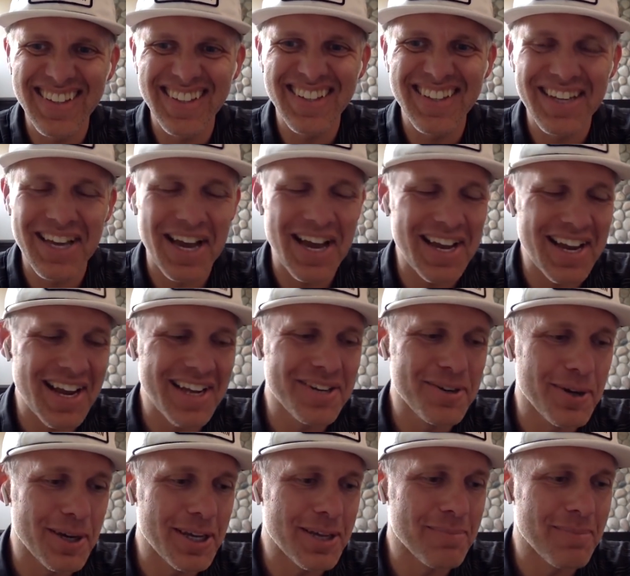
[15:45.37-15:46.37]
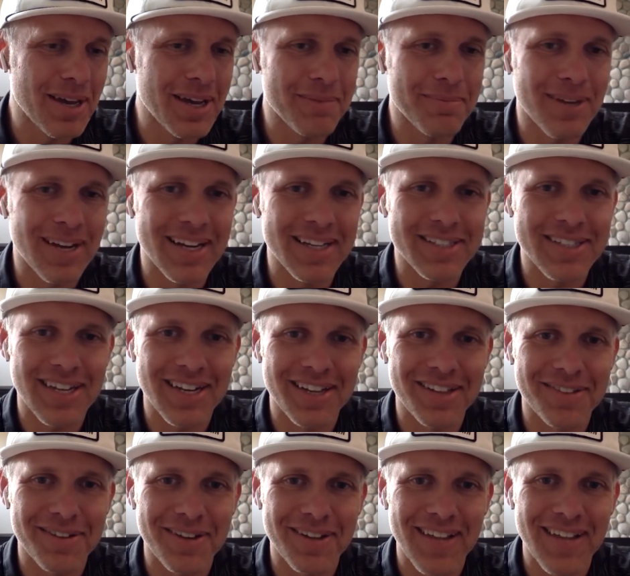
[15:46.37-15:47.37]
Yeah, I know what you meant, but I just
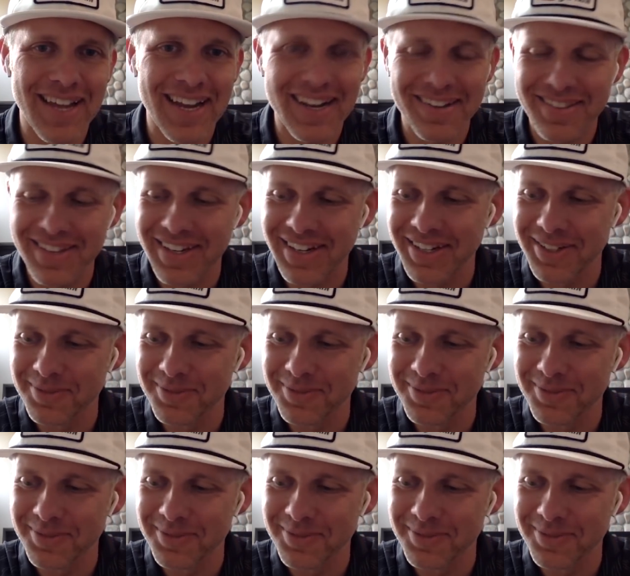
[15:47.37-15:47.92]
had to throw that out